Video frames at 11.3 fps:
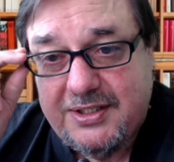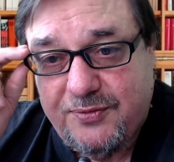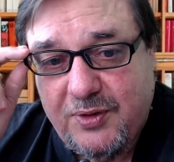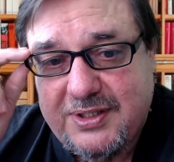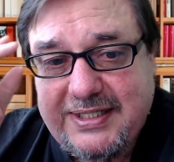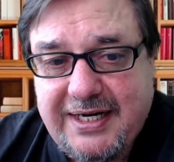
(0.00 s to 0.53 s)

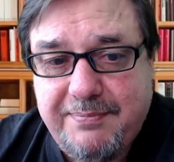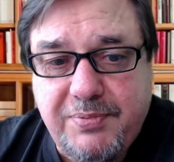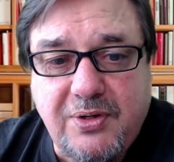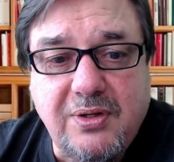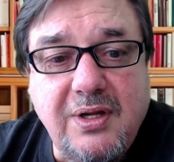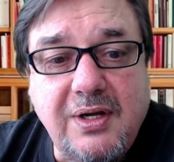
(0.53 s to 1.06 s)
For
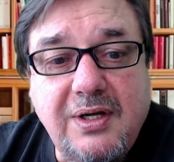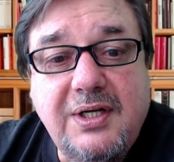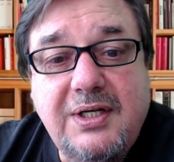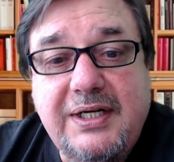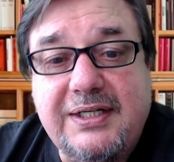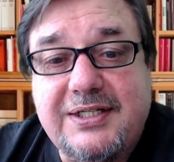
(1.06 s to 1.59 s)
example,
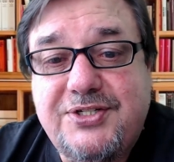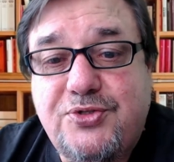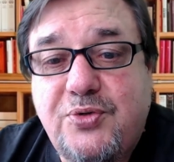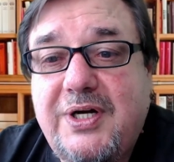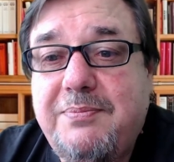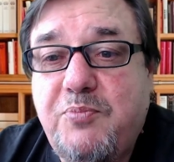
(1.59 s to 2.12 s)
an
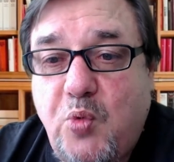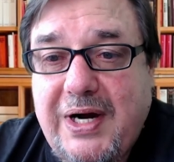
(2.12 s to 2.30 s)
extreme